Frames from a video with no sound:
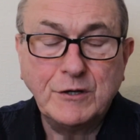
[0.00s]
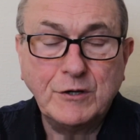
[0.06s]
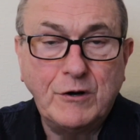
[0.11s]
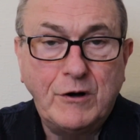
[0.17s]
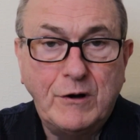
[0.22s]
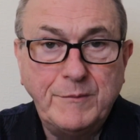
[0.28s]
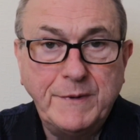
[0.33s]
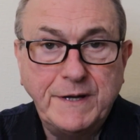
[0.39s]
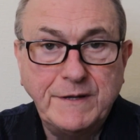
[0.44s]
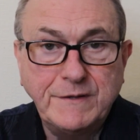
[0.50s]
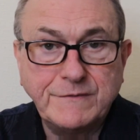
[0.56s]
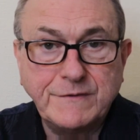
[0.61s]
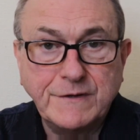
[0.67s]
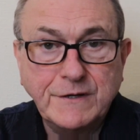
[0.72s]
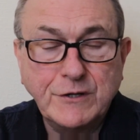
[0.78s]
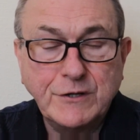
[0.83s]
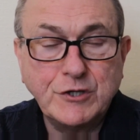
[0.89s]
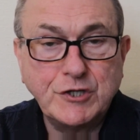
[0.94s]

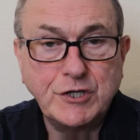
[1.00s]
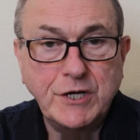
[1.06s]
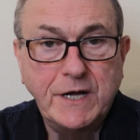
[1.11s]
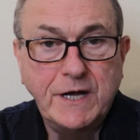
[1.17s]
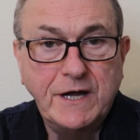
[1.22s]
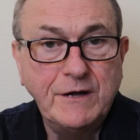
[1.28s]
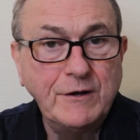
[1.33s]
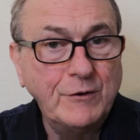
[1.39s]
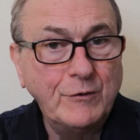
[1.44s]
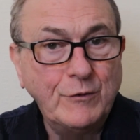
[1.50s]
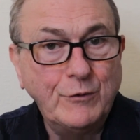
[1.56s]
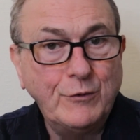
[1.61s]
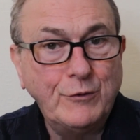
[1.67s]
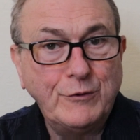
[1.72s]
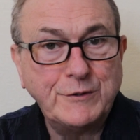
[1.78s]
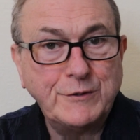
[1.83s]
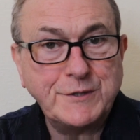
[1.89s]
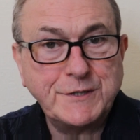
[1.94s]
comment, share,
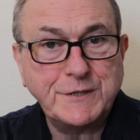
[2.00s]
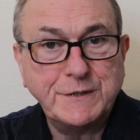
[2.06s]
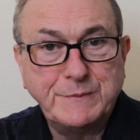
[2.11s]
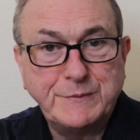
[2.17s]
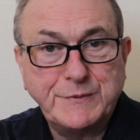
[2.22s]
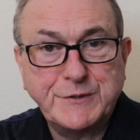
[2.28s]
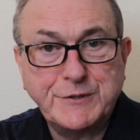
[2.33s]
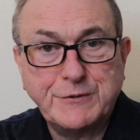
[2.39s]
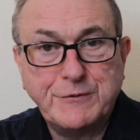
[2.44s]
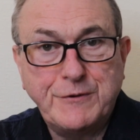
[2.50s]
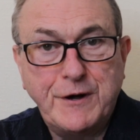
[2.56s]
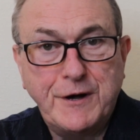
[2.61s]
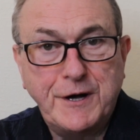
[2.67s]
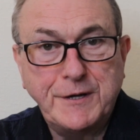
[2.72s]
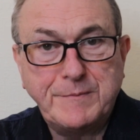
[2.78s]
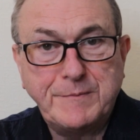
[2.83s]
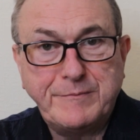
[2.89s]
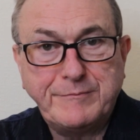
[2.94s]
or
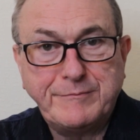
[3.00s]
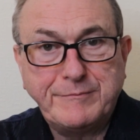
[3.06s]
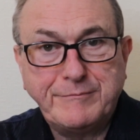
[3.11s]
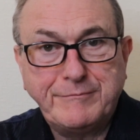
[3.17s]
subscribe.